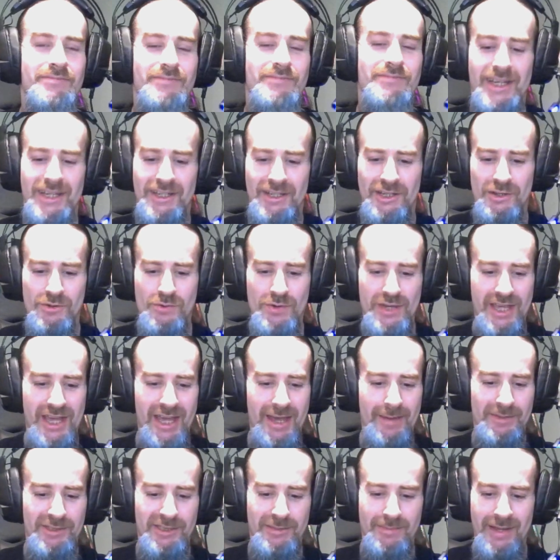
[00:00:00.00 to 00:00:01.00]
That new
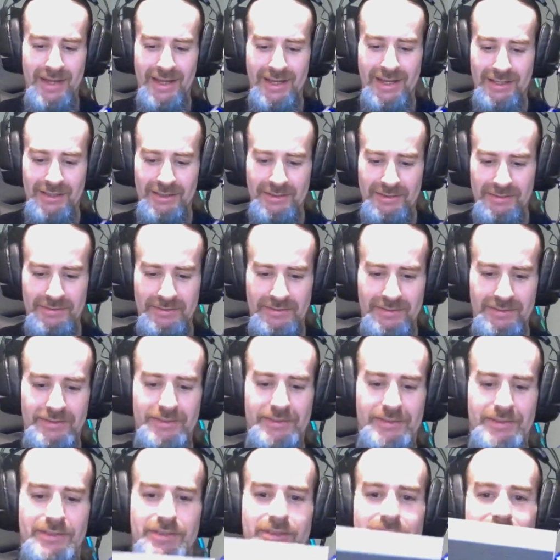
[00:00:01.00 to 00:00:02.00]
game smell.
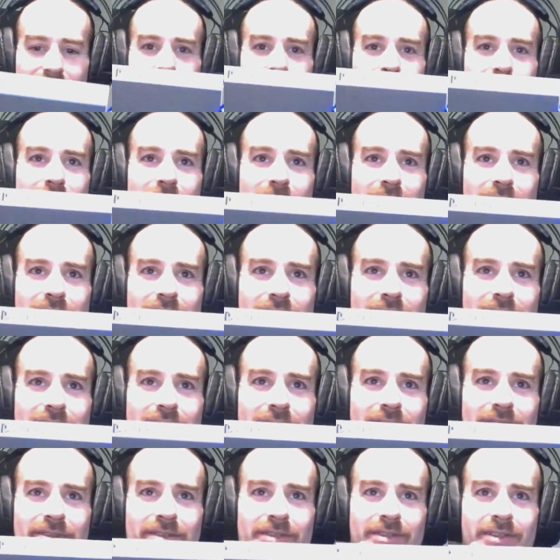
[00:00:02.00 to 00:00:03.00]
So
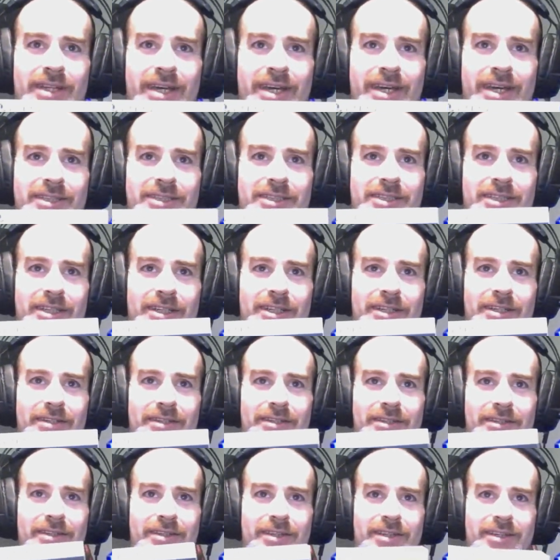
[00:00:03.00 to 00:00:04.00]
nice to
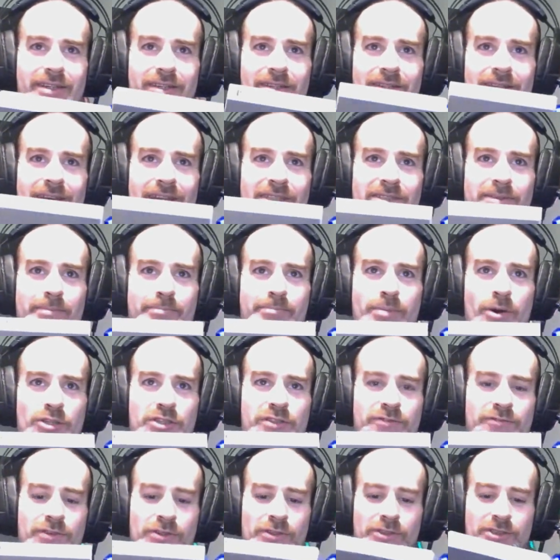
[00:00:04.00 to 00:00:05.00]
boss
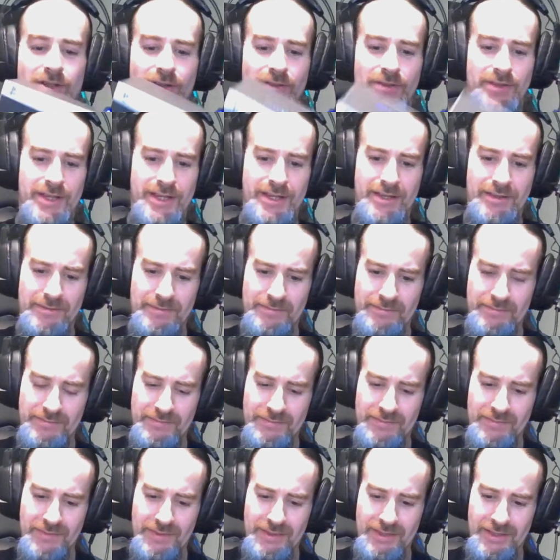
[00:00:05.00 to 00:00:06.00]
front on there.
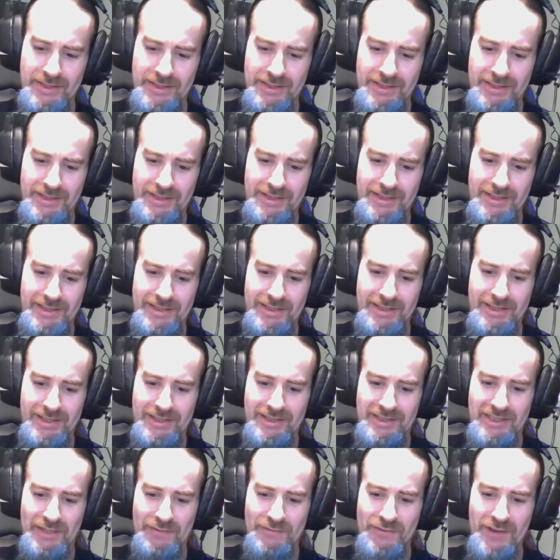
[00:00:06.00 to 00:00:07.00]

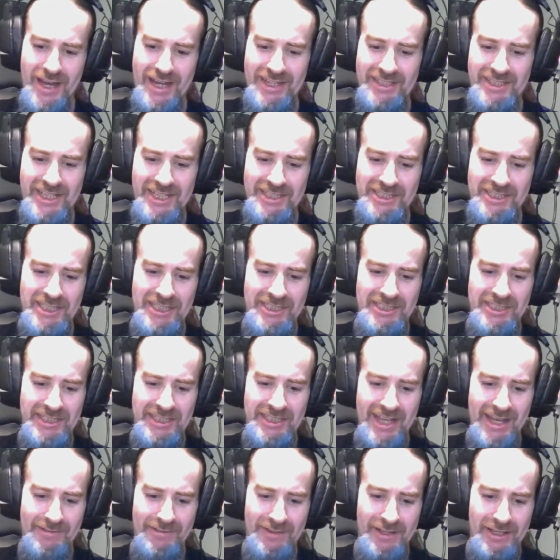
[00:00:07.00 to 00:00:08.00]
Defy destiny
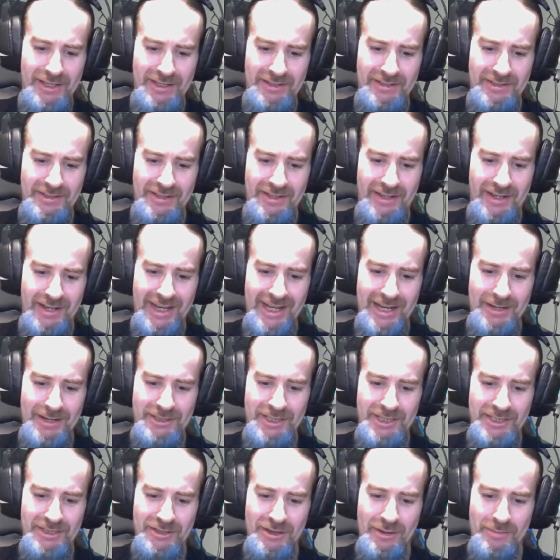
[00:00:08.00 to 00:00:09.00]
together. Cloud
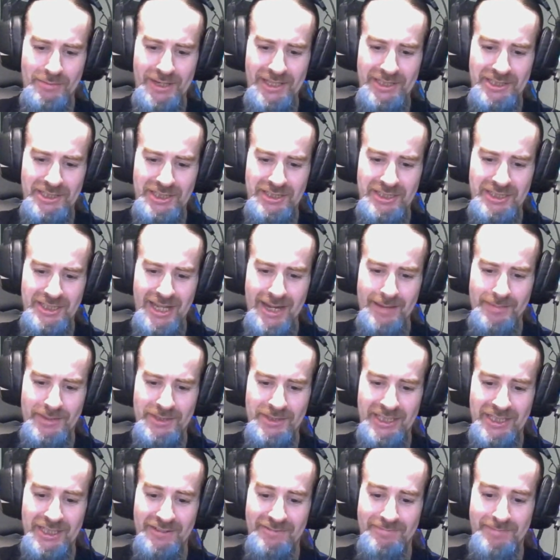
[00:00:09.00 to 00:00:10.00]
and his comrades escape the
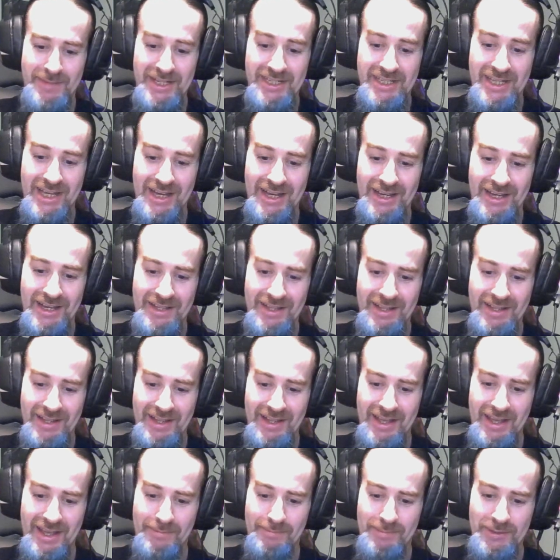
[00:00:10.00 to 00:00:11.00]
city of Midgar
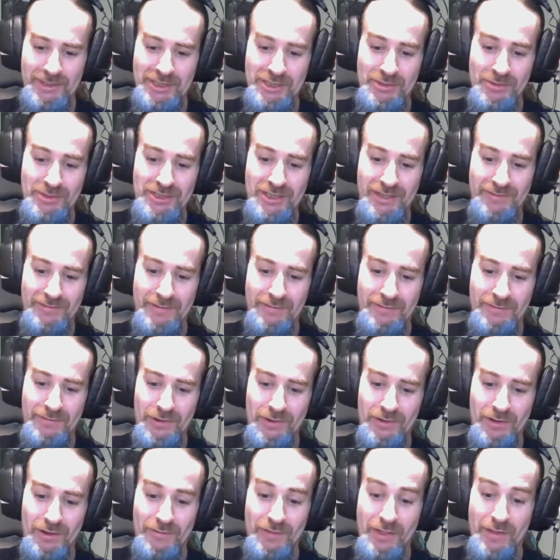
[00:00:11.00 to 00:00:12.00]
in pursuit
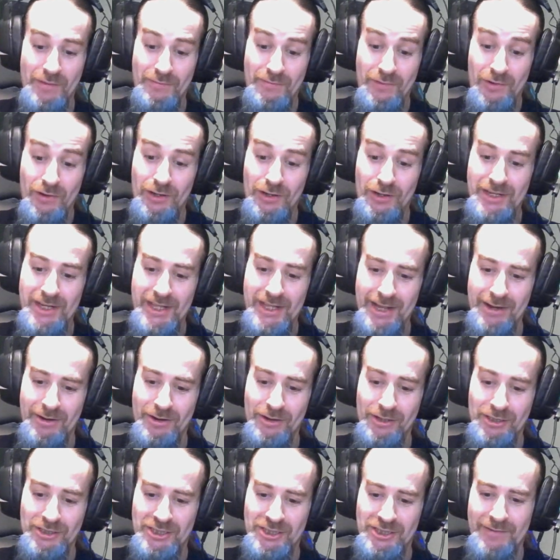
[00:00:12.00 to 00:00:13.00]
of the fallen
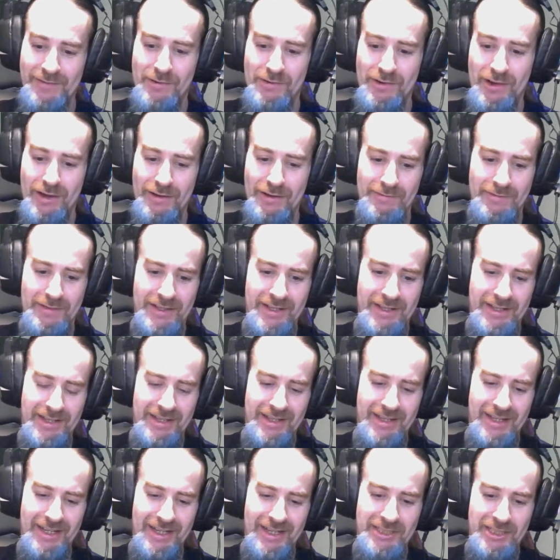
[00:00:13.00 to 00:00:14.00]
hero Sephiroth.
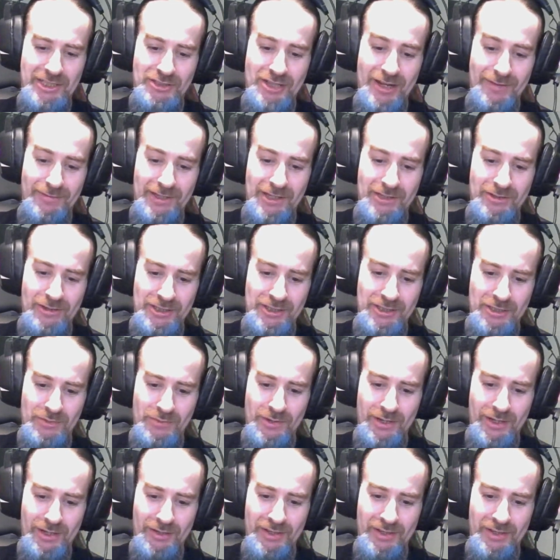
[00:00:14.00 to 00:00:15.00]
As they travel across the
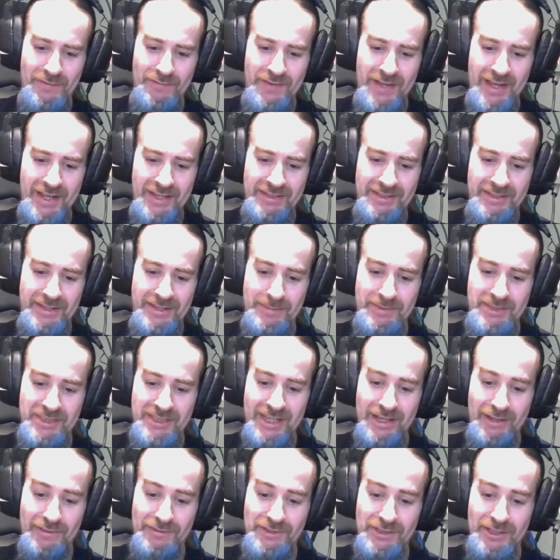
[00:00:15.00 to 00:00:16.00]
world, they find
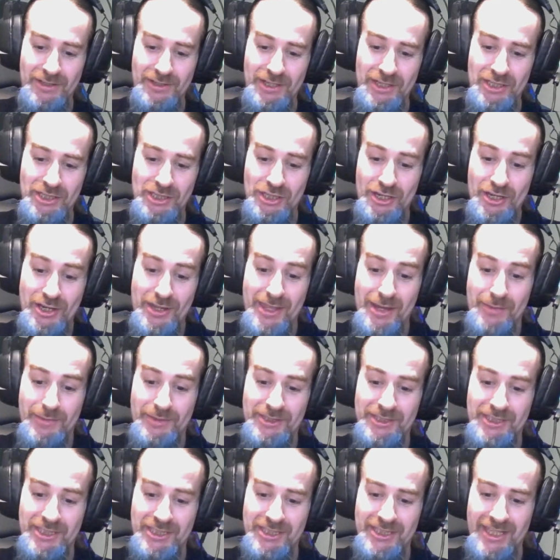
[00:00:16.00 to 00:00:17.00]
themselves on a journey that will
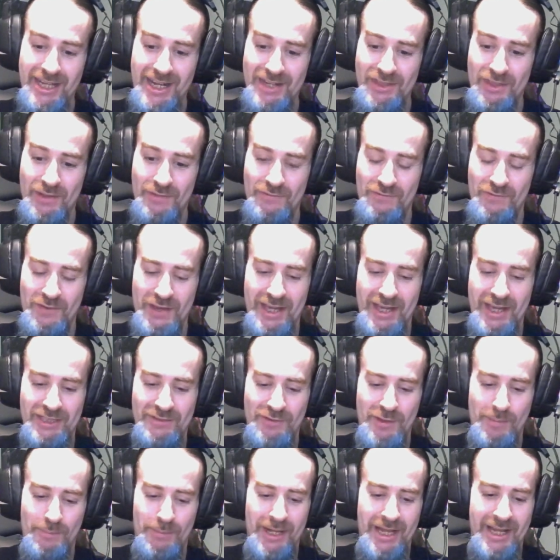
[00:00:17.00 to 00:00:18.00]
decide the fate of
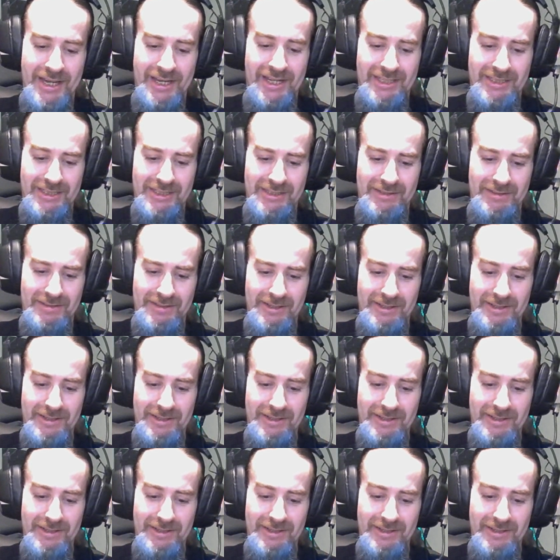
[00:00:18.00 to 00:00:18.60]
the planet.